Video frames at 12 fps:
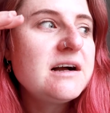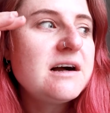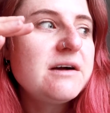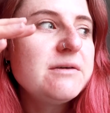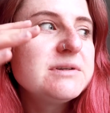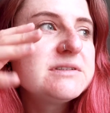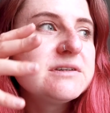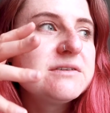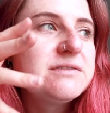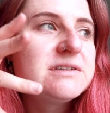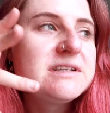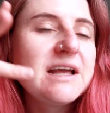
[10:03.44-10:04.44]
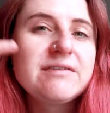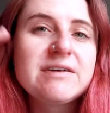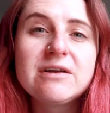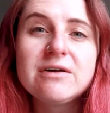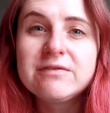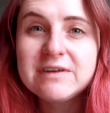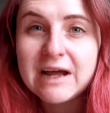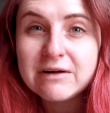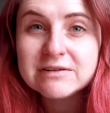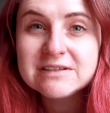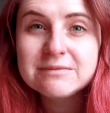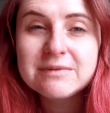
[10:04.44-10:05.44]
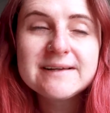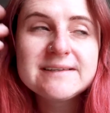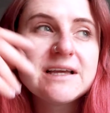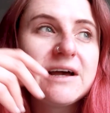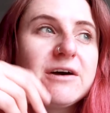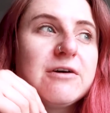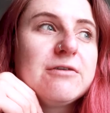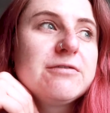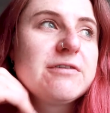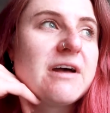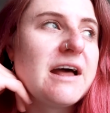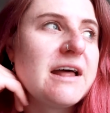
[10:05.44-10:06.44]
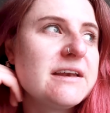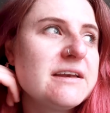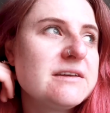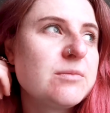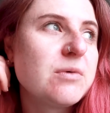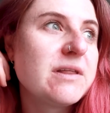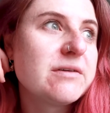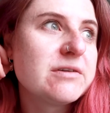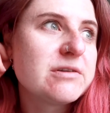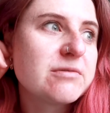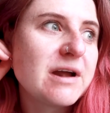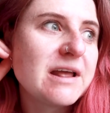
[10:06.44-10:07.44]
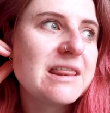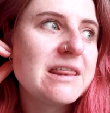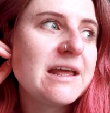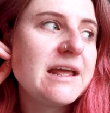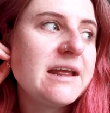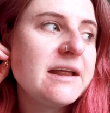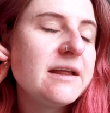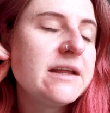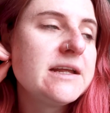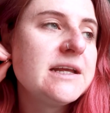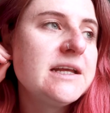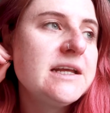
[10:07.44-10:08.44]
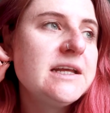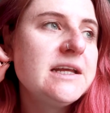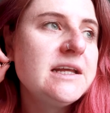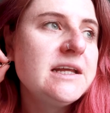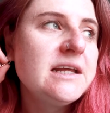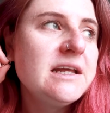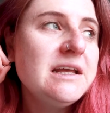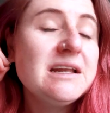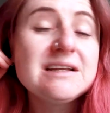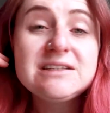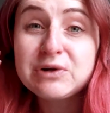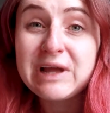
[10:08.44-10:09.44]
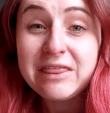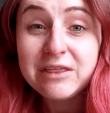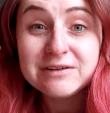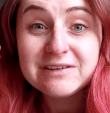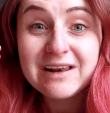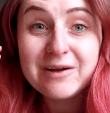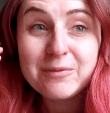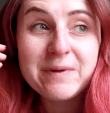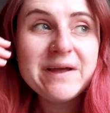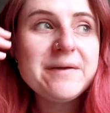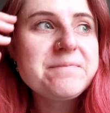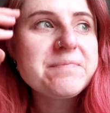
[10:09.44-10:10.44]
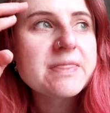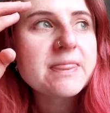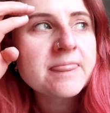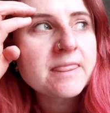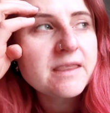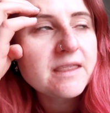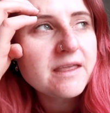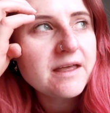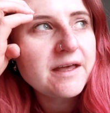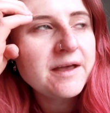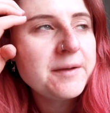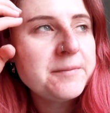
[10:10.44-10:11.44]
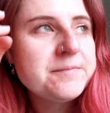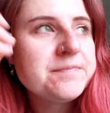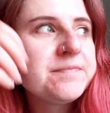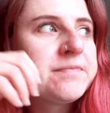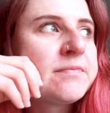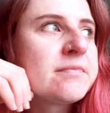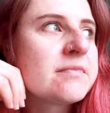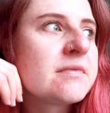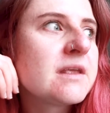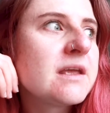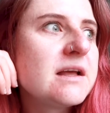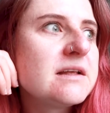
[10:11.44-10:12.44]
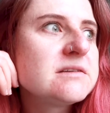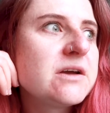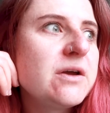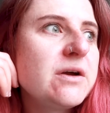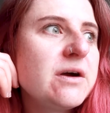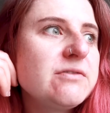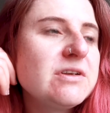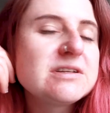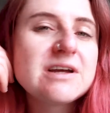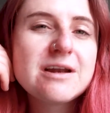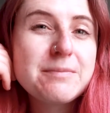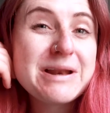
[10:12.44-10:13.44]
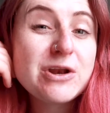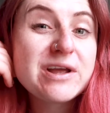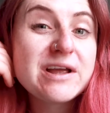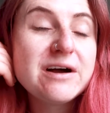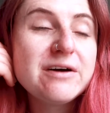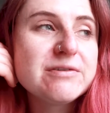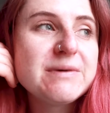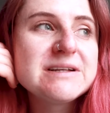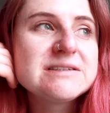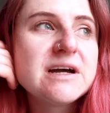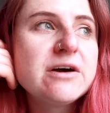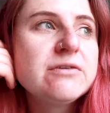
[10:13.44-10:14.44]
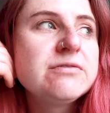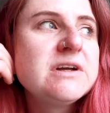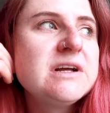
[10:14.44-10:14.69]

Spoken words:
I was obviously having a lot of doubts in myself and whether it was the right thing. And I still get those a little bit. So I've just kind of been looking after myself,